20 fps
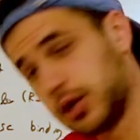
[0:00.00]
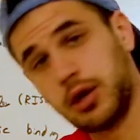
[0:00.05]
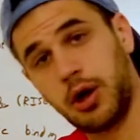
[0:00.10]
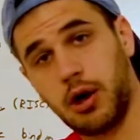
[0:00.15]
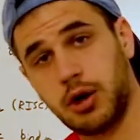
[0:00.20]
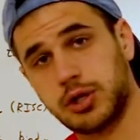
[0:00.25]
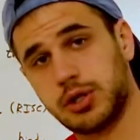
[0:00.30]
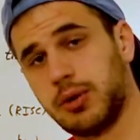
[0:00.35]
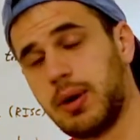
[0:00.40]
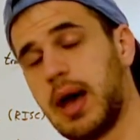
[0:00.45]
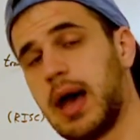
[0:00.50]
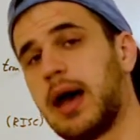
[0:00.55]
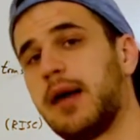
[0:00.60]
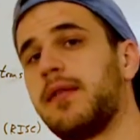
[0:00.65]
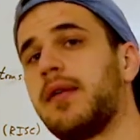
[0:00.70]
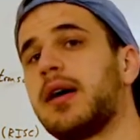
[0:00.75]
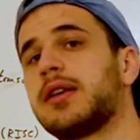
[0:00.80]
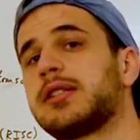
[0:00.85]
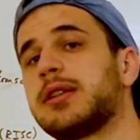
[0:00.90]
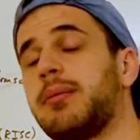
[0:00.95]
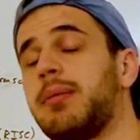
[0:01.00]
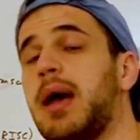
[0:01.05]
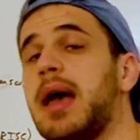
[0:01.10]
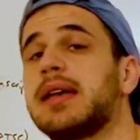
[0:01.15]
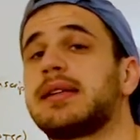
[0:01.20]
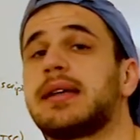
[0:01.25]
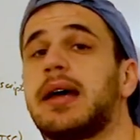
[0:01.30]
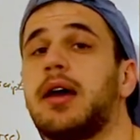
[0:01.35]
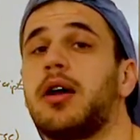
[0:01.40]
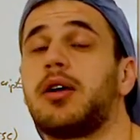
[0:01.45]
you also have some
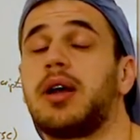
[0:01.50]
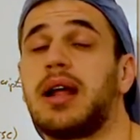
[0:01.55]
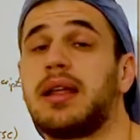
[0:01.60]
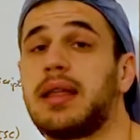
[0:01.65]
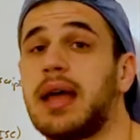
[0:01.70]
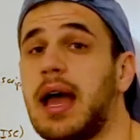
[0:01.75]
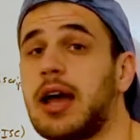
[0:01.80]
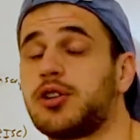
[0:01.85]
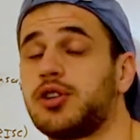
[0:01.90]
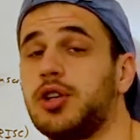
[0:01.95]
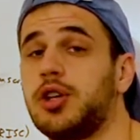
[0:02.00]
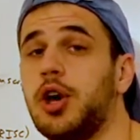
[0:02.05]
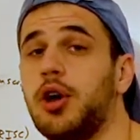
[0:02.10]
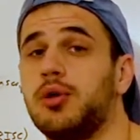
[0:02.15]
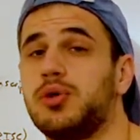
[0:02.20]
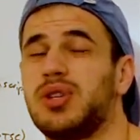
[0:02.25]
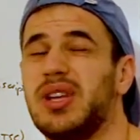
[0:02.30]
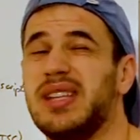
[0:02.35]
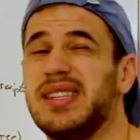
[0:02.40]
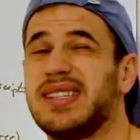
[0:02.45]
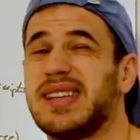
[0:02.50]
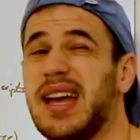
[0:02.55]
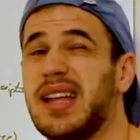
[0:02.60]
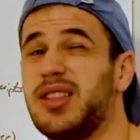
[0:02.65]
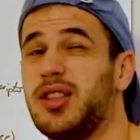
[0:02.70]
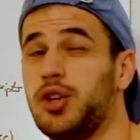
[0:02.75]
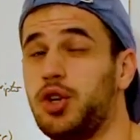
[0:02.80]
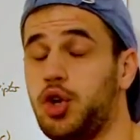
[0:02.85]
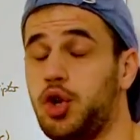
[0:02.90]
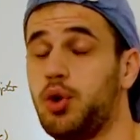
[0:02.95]
siRNA that actually goes
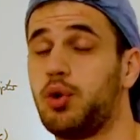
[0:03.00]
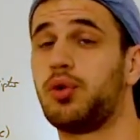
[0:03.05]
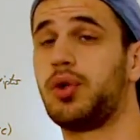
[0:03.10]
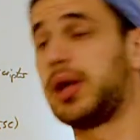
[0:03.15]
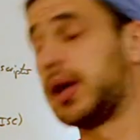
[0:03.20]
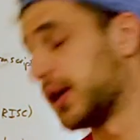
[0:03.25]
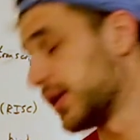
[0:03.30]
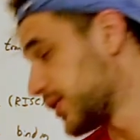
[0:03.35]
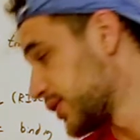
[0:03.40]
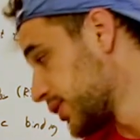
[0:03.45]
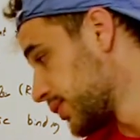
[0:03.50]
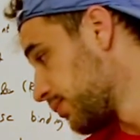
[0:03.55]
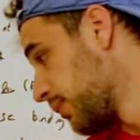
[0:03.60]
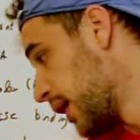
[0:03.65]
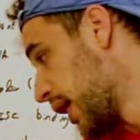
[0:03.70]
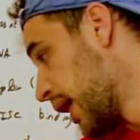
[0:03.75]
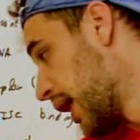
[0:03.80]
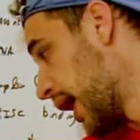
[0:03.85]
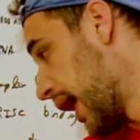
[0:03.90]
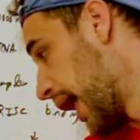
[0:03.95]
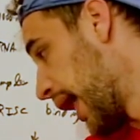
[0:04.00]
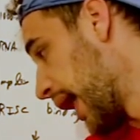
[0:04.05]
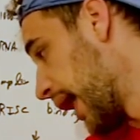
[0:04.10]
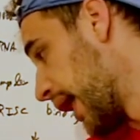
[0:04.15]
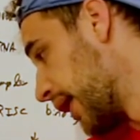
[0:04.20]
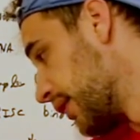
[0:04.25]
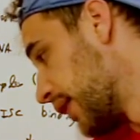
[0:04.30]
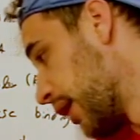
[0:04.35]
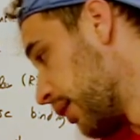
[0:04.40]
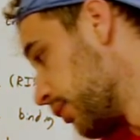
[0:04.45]
inside the nucleus,
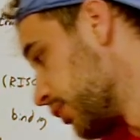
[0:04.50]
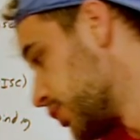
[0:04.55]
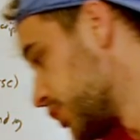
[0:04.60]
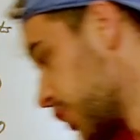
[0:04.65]
and that will